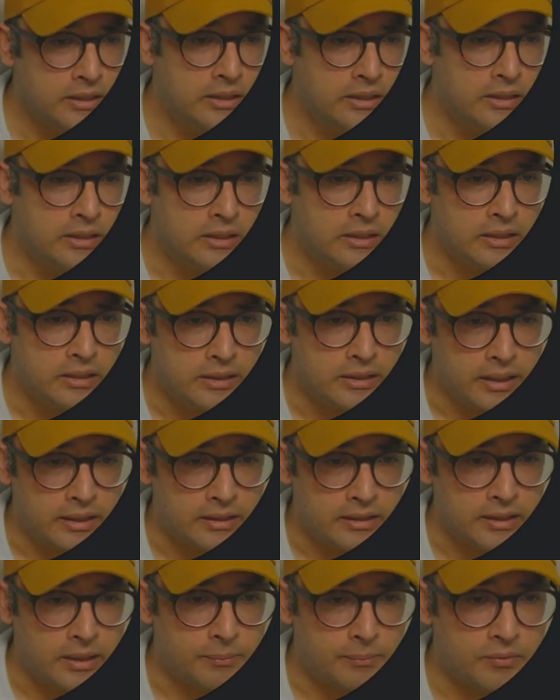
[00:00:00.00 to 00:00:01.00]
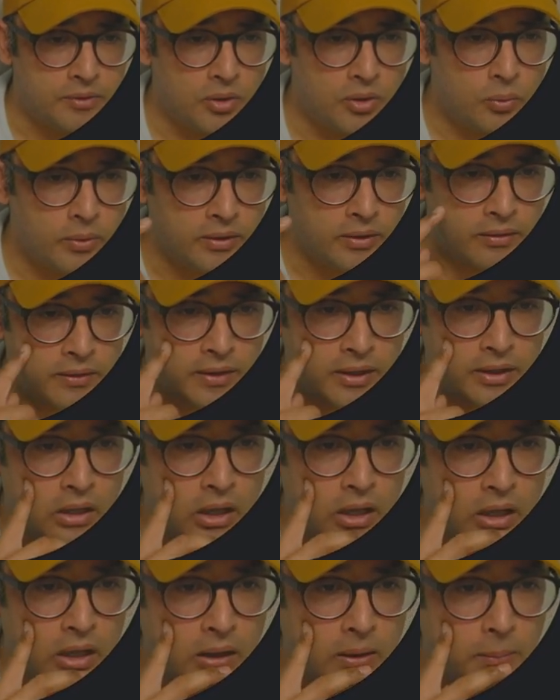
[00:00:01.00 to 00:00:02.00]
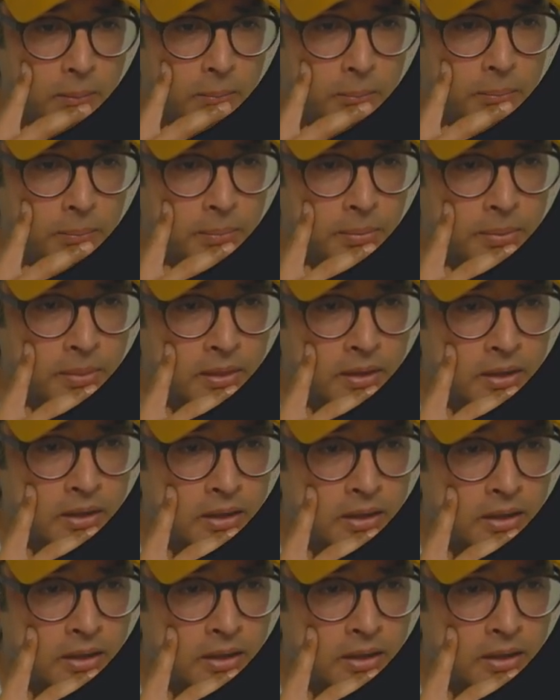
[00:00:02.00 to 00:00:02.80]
Yeah, it kept going there. Then